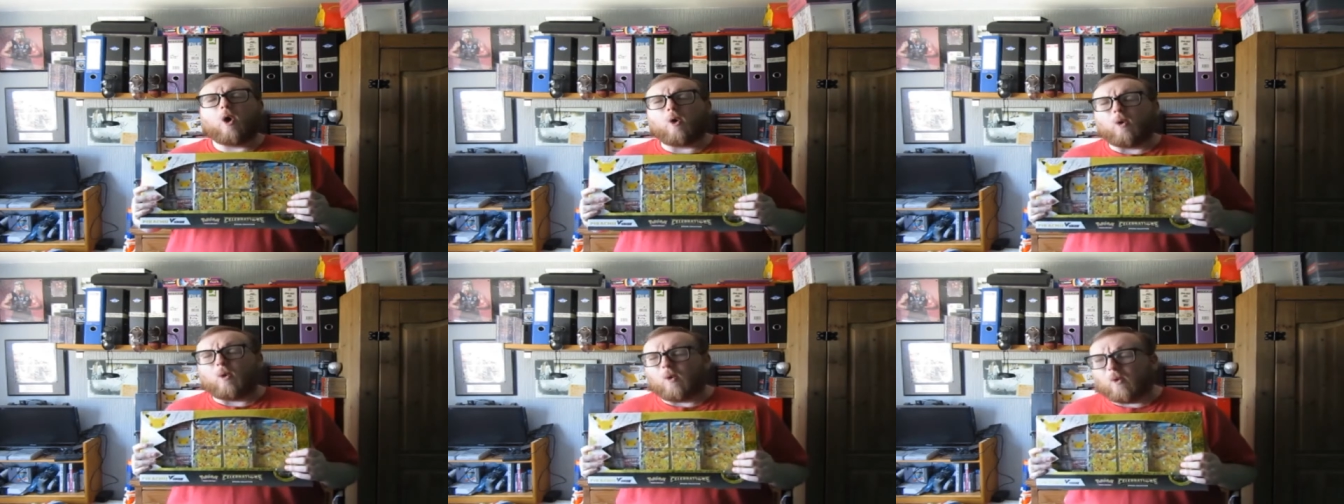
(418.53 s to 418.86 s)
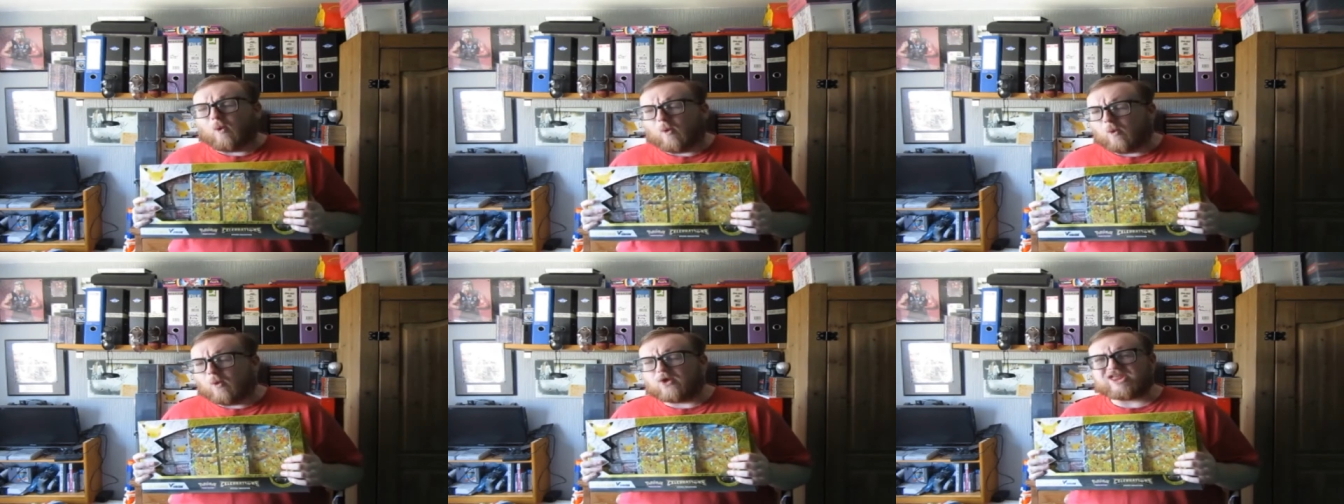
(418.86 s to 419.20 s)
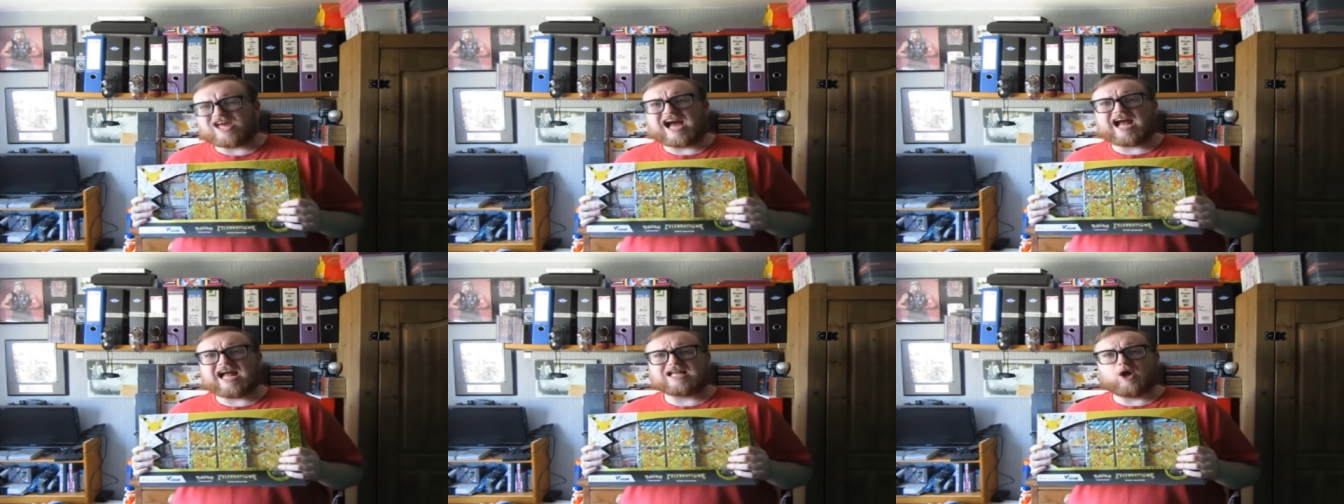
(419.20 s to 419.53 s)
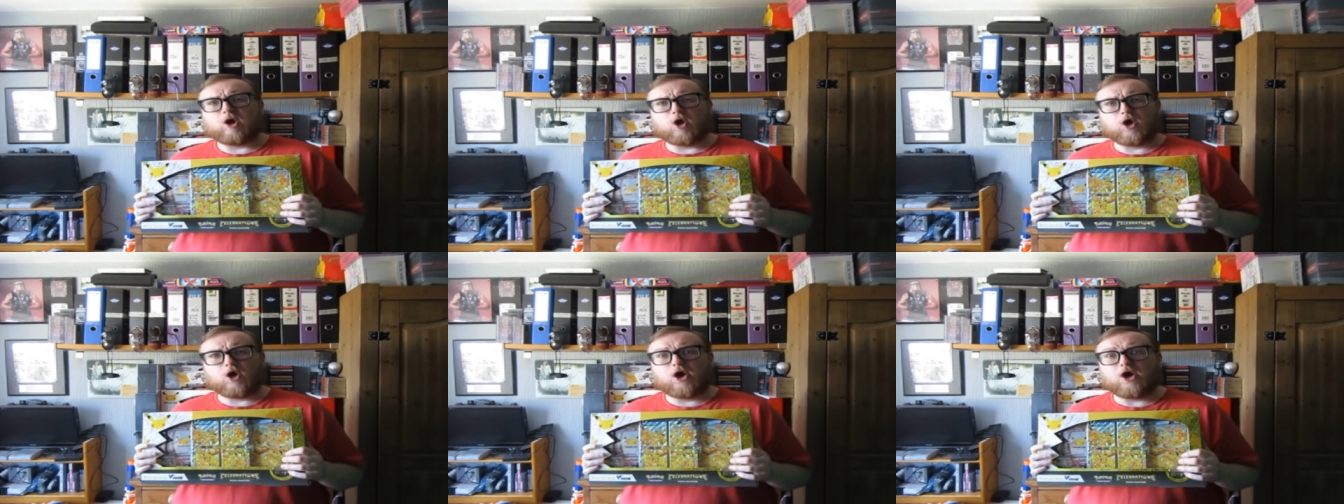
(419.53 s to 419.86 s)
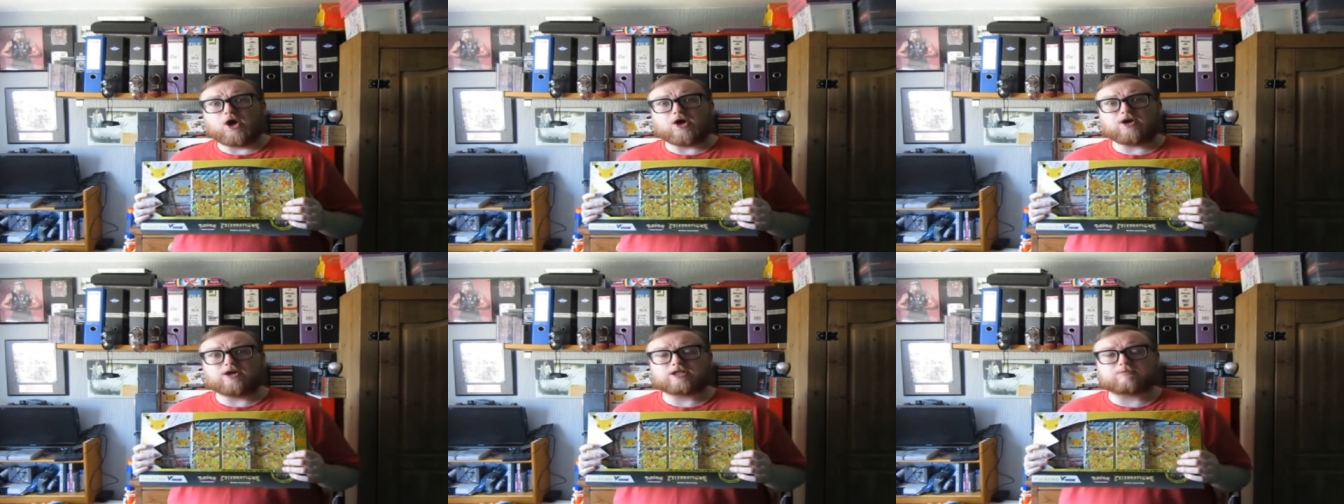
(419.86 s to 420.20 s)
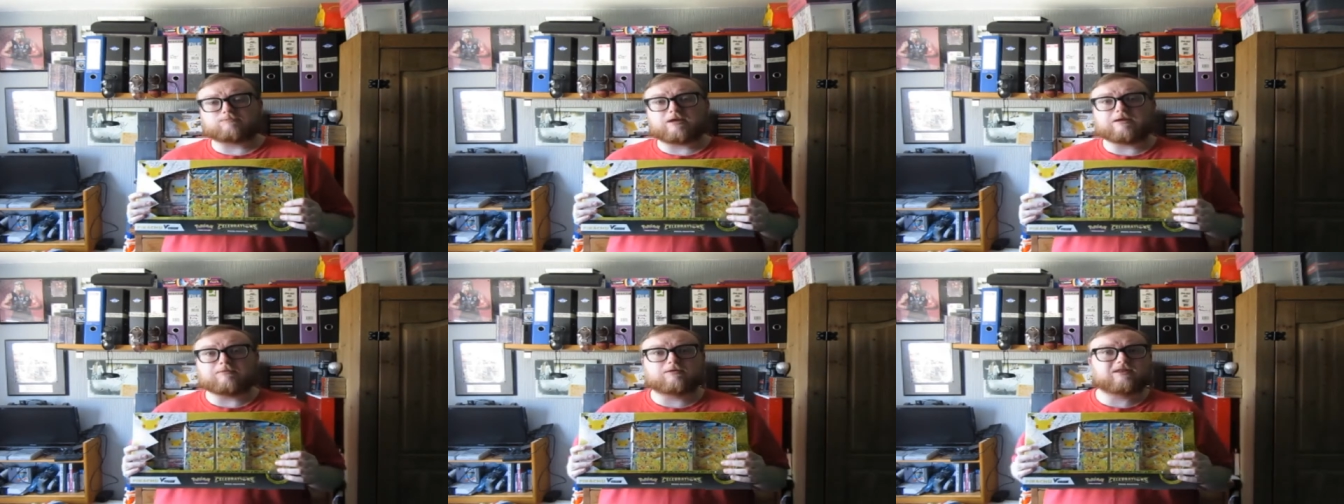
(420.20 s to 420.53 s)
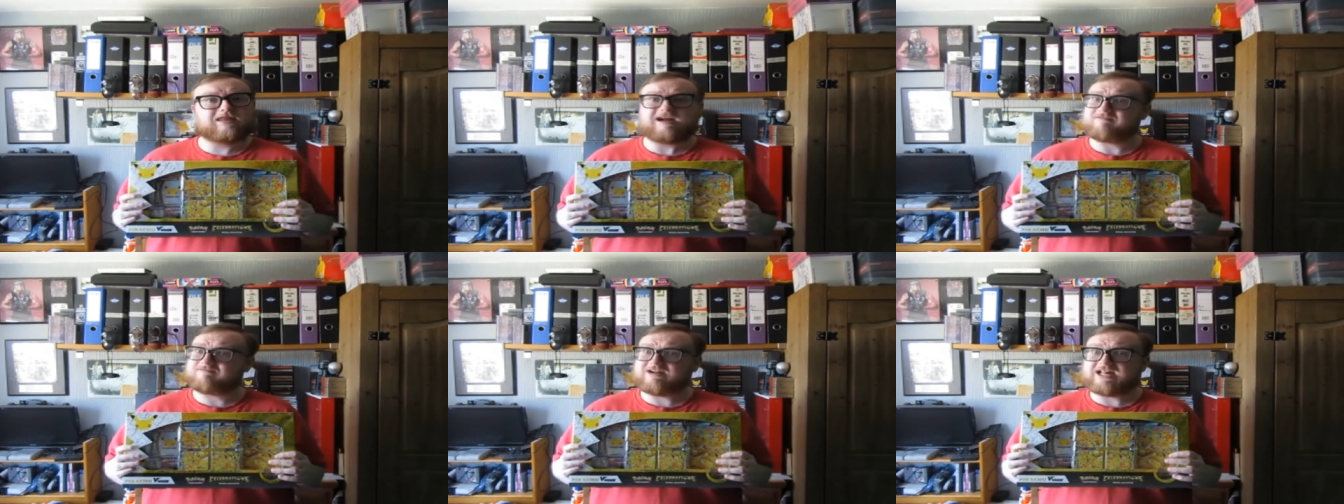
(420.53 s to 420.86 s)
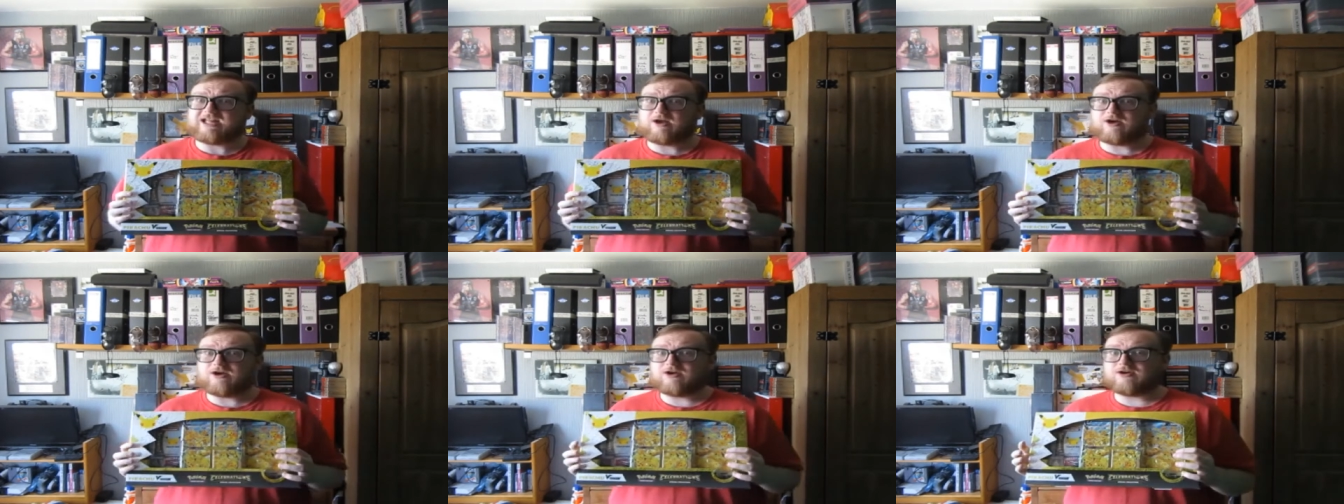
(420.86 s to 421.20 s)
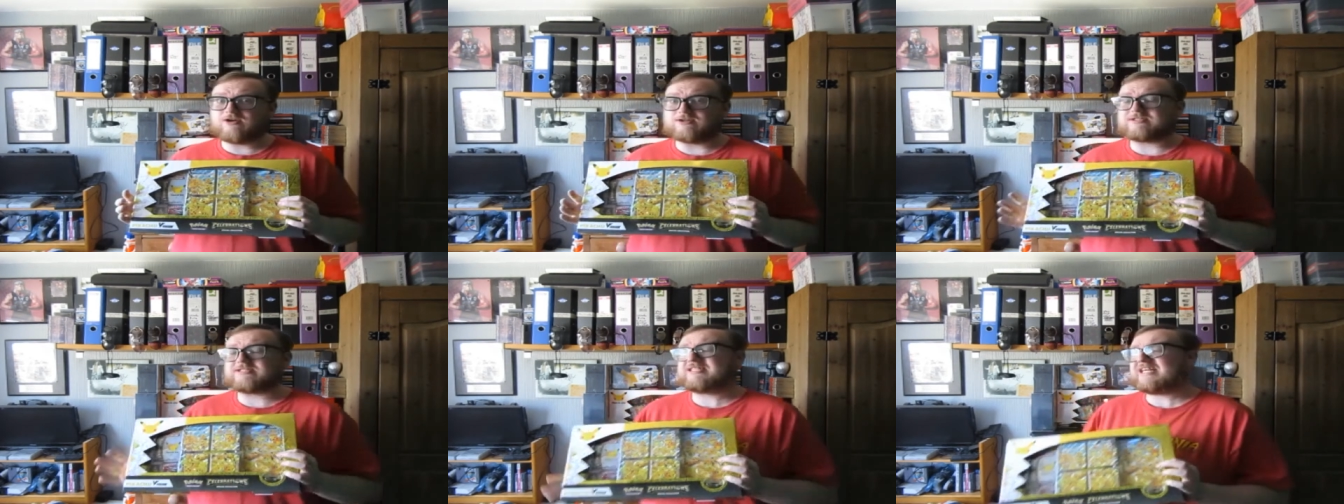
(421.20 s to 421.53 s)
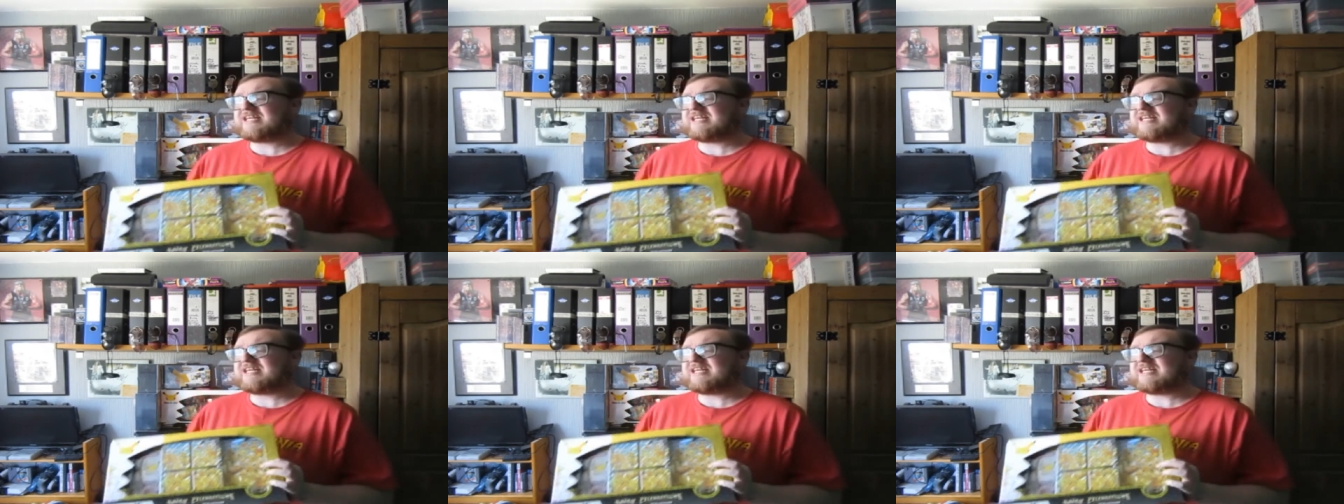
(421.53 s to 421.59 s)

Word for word: Oh, that hurts, people. That really hurts.